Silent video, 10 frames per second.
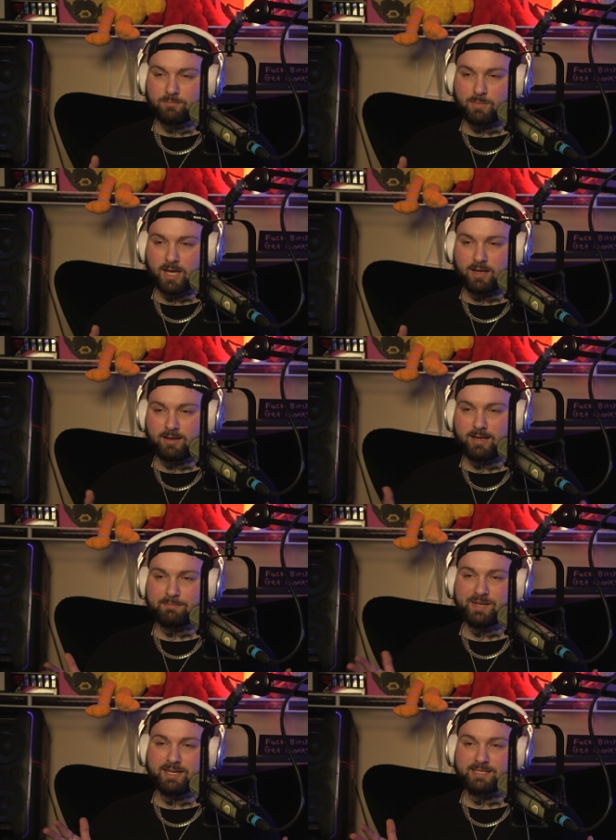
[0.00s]
my I
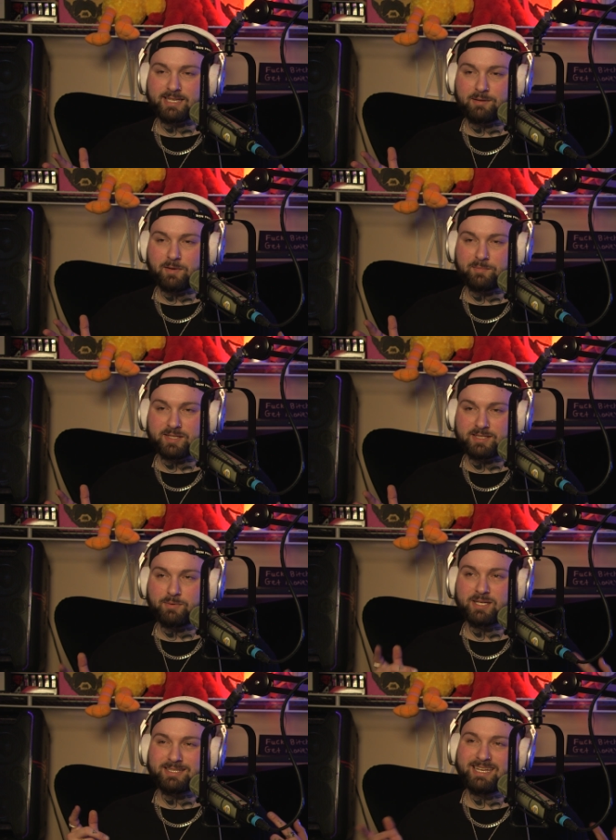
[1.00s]
mean it is kind of my place
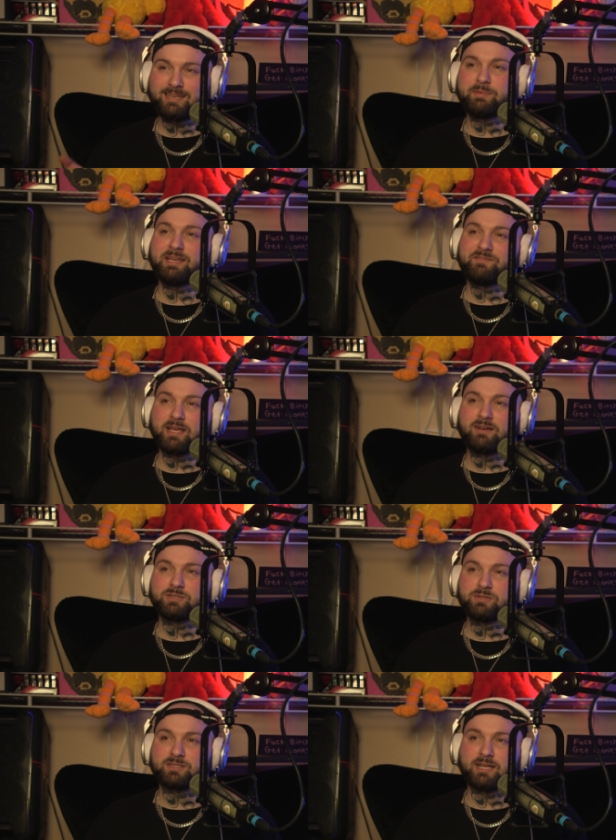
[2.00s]
because I mean if they all
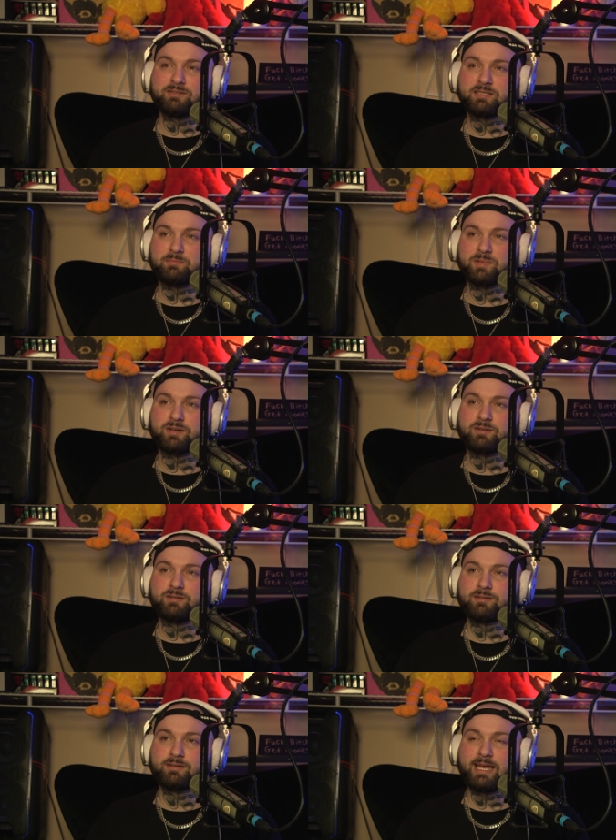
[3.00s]
do sound similar,
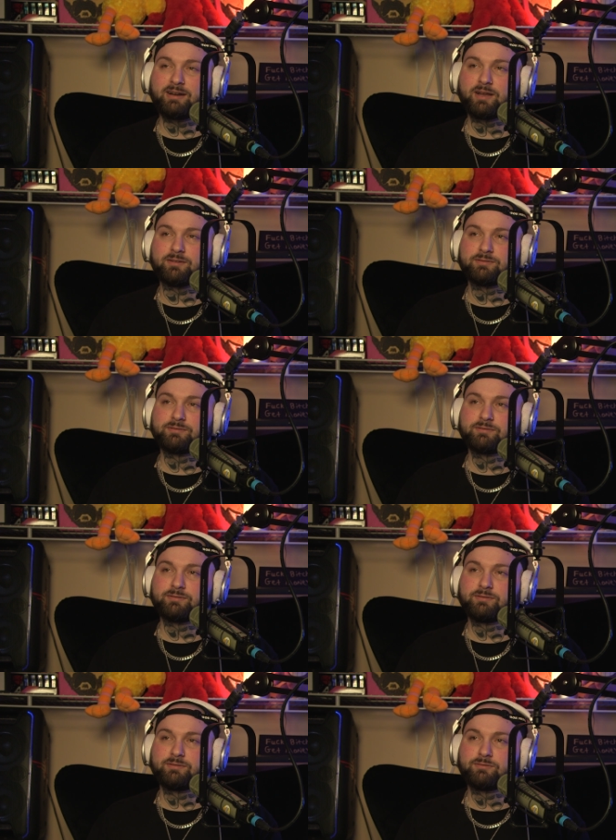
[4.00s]
I don't know.
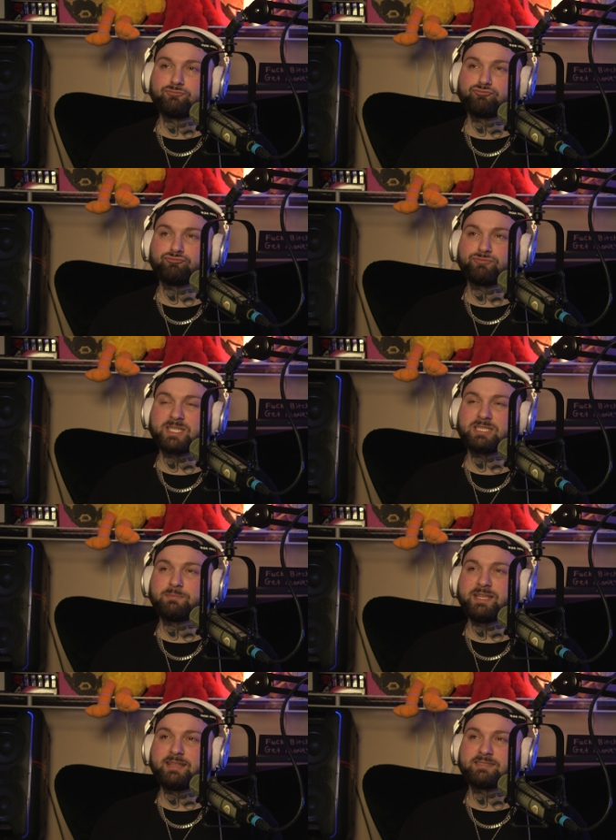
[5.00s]
Because hmm,
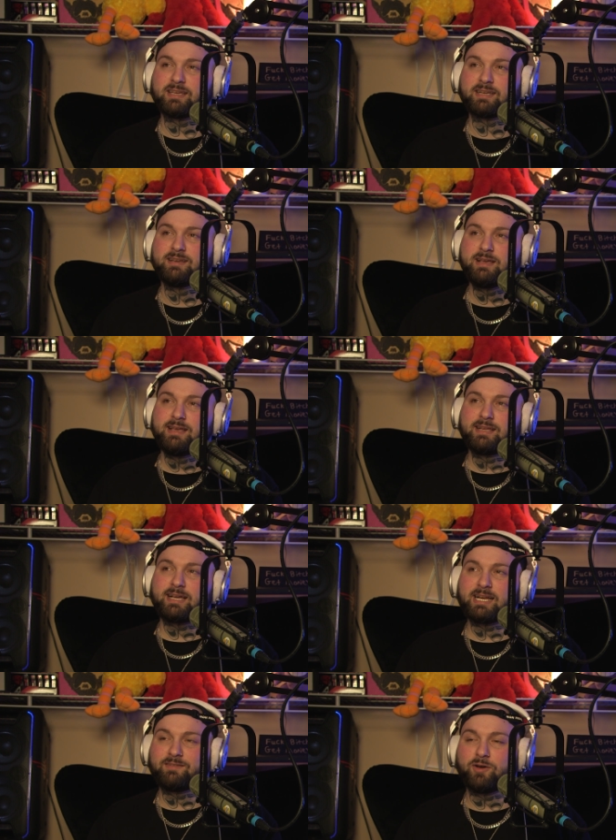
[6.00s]
to me that's like
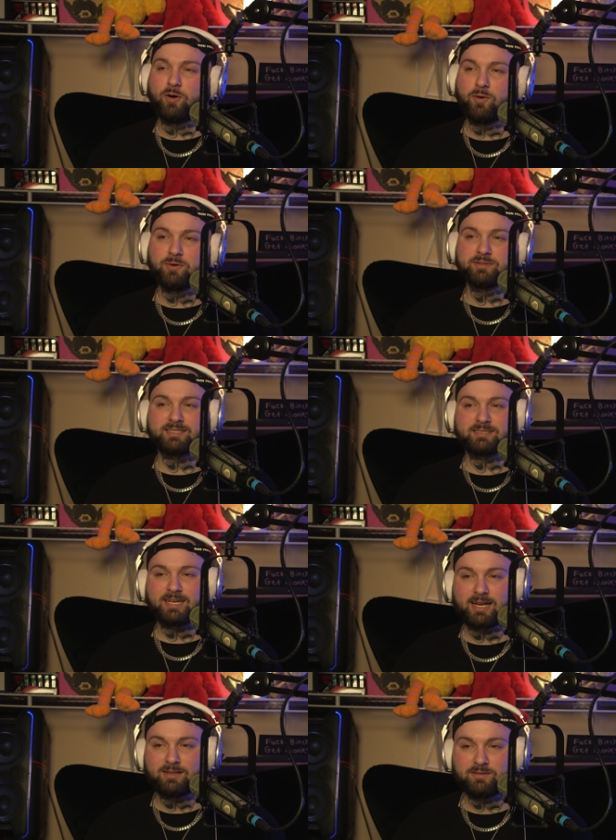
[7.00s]
kind of the old
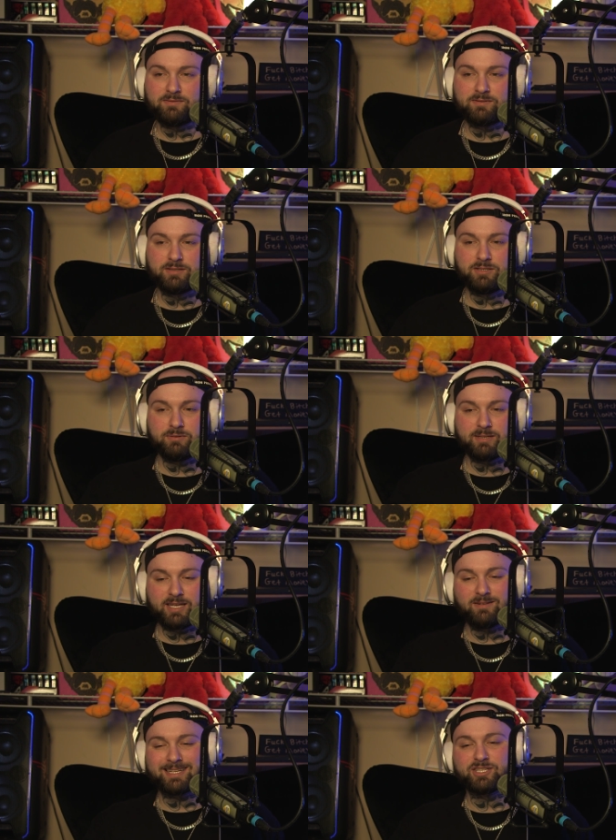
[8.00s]
style of doing it,
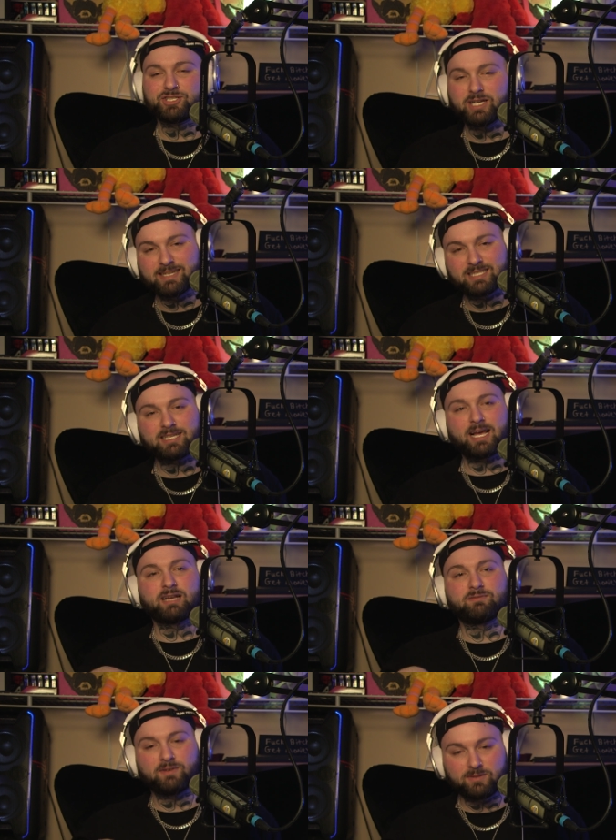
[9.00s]
you know, like the Jerry
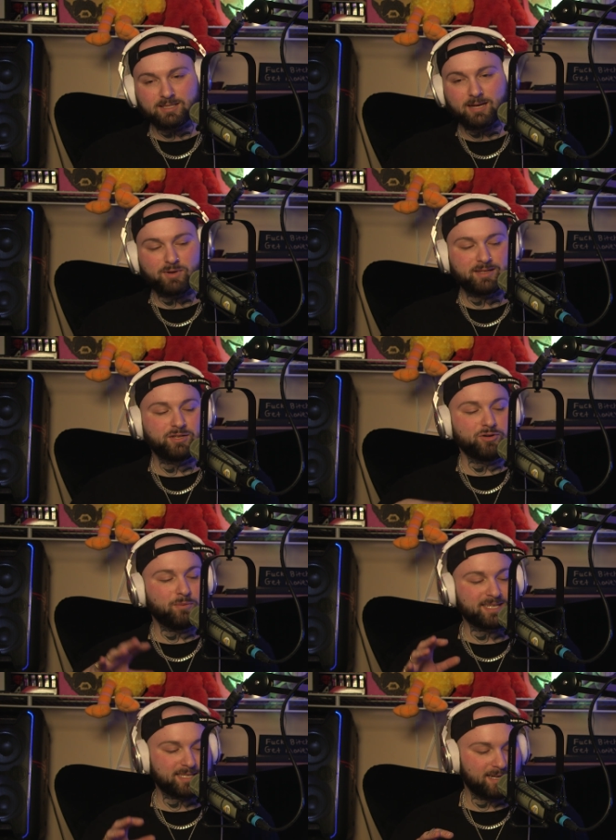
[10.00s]
Seinfeld type way. The new
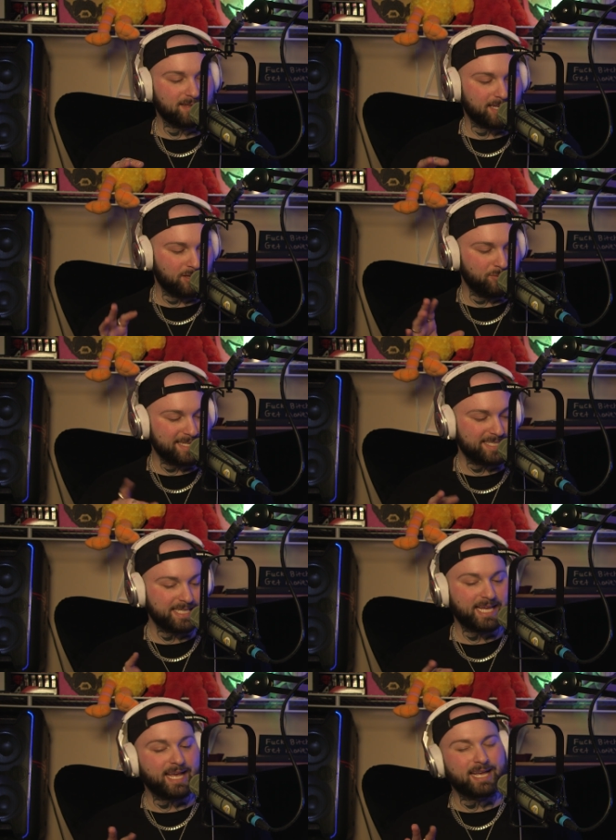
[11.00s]
way is kind of like Louis
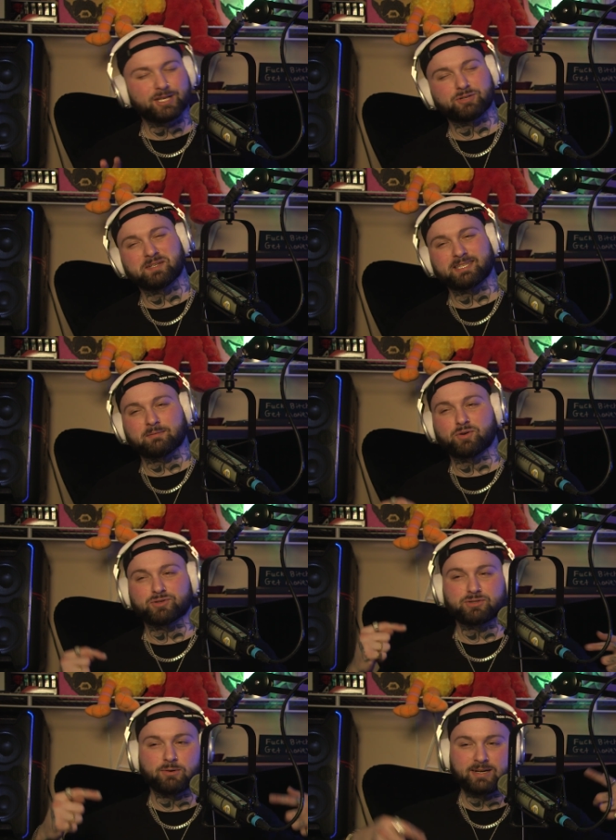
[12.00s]
C.K. ish, where it's like more
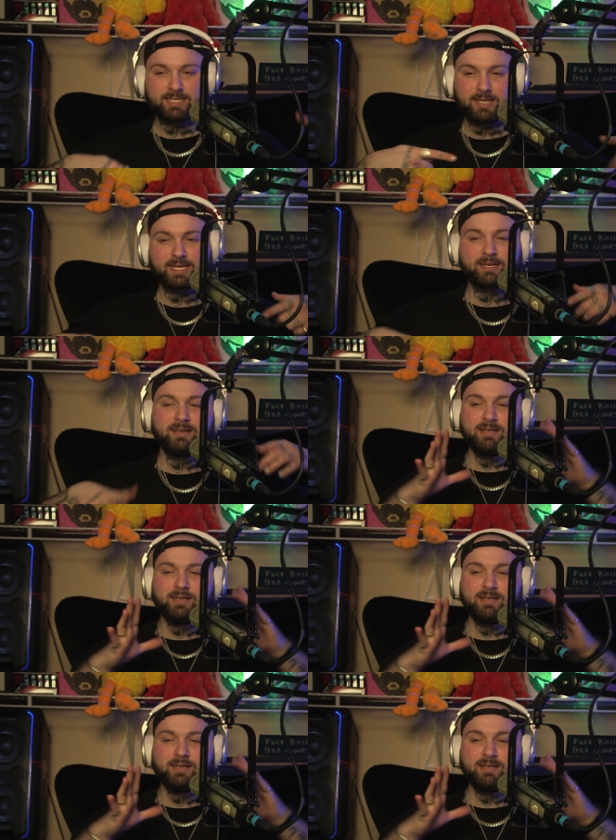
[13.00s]
storytelling